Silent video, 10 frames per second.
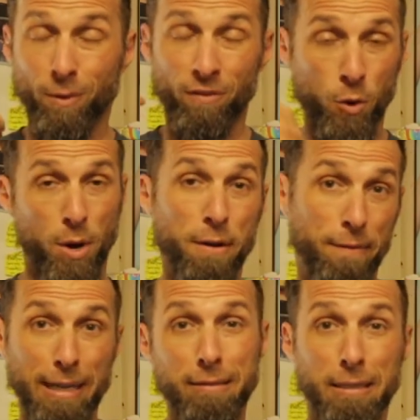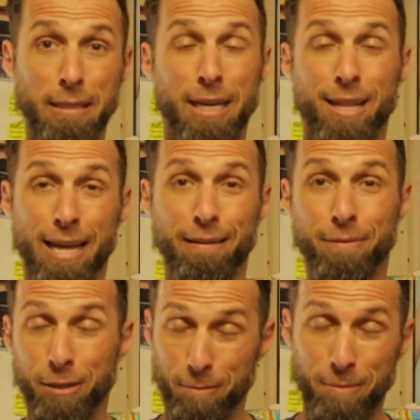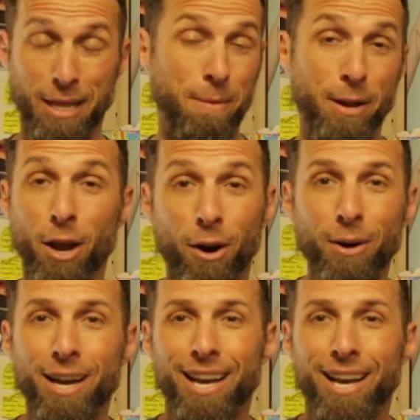If you want to invest in that film, let me know.